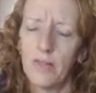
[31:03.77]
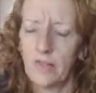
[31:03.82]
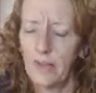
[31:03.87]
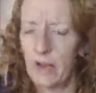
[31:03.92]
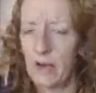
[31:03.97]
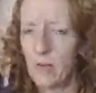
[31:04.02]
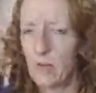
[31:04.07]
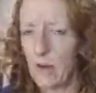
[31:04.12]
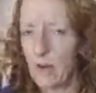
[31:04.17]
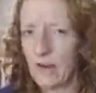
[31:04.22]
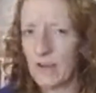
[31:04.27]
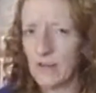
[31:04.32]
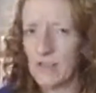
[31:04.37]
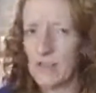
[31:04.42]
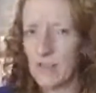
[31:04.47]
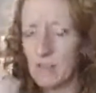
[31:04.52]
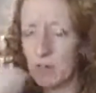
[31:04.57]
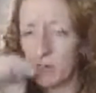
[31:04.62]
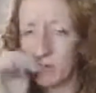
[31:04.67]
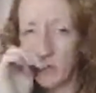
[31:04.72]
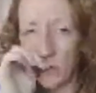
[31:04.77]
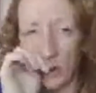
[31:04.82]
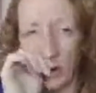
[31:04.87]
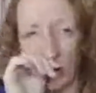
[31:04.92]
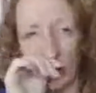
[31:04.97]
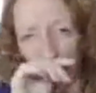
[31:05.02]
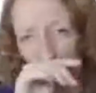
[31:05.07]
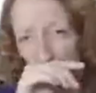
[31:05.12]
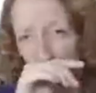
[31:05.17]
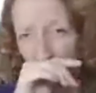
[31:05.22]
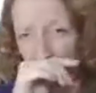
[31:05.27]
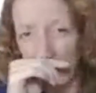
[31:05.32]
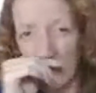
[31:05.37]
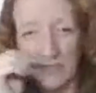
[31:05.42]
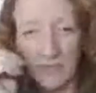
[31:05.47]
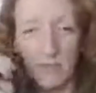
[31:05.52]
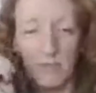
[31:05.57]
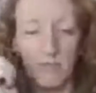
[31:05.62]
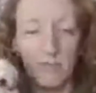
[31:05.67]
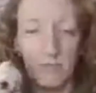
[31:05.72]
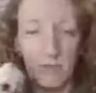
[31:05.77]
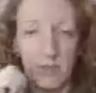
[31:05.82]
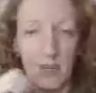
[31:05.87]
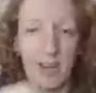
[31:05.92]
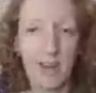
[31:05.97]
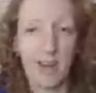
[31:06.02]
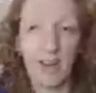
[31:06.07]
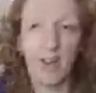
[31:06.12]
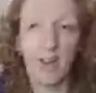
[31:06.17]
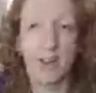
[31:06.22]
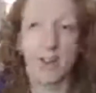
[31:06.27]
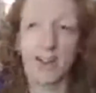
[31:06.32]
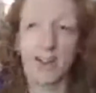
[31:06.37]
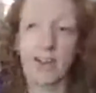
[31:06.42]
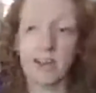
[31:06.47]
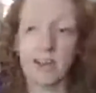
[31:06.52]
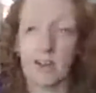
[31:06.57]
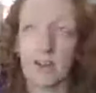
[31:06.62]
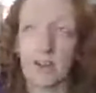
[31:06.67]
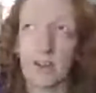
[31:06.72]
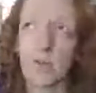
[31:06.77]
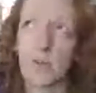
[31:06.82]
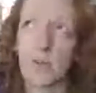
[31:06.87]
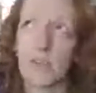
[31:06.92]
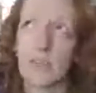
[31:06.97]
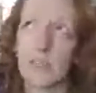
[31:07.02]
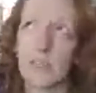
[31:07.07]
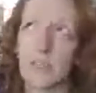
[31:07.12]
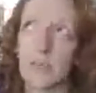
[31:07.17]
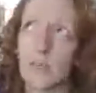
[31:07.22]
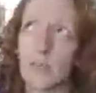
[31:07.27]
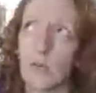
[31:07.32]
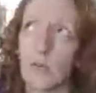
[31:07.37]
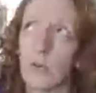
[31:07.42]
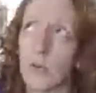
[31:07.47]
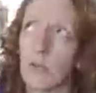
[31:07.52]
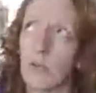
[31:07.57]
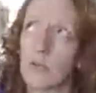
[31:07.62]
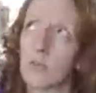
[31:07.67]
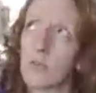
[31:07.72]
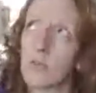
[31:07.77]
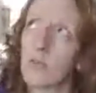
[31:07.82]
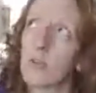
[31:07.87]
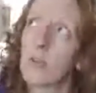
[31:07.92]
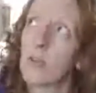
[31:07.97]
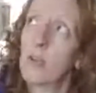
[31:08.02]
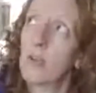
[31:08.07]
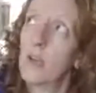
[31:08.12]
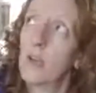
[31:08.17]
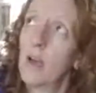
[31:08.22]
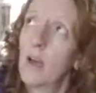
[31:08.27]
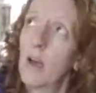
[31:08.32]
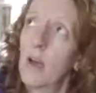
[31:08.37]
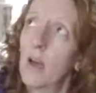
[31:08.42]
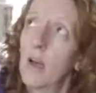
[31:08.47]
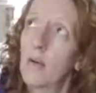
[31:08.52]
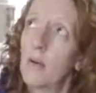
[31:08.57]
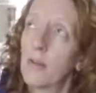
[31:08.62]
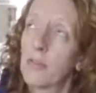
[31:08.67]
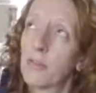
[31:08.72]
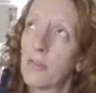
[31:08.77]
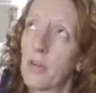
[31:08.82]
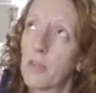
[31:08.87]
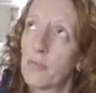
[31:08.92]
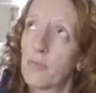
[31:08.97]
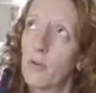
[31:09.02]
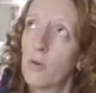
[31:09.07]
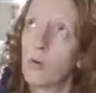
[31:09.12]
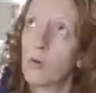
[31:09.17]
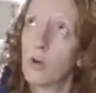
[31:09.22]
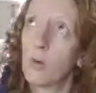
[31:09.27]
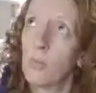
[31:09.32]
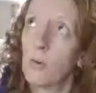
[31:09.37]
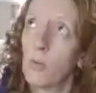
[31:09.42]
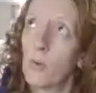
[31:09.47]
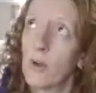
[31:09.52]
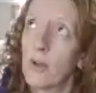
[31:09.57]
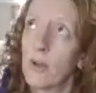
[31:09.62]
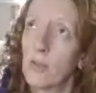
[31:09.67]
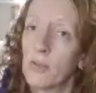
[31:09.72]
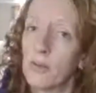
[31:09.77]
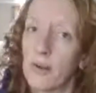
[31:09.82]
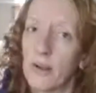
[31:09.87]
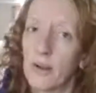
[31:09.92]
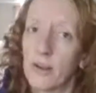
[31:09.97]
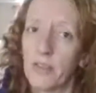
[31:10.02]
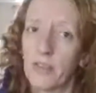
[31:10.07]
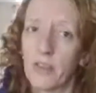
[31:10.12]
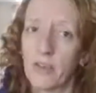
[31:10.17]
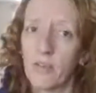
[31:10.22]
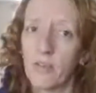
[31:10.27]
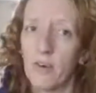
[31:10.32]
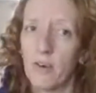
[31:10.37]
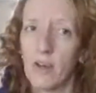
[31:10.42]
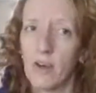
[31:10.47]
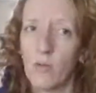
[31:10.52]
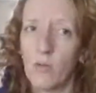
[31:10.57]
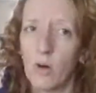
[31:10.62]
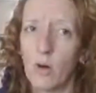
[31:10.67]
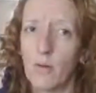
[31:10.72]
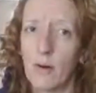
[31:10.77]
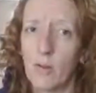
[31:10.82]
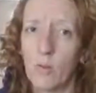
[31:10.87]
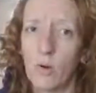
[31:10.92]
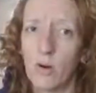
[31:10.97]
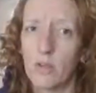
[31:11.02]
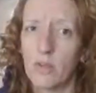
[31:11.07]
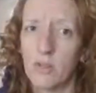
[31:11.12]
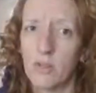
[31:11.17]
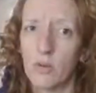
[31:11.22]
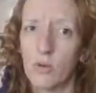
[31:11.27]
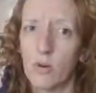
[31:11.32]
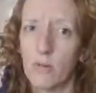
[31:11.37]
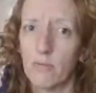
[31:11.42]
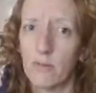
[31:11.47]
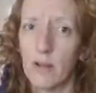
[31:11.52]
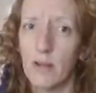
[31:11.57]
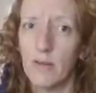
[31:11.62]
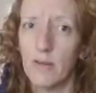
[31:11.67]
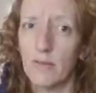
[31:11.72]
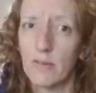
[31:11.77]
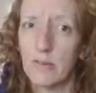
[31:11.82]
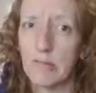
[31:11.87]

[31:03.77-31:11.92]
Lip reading: I think I need to get some more new gloves. Saying that, I do need to get some new gloves. I threw a couple away the other day. I think I've only got one or two gloves left.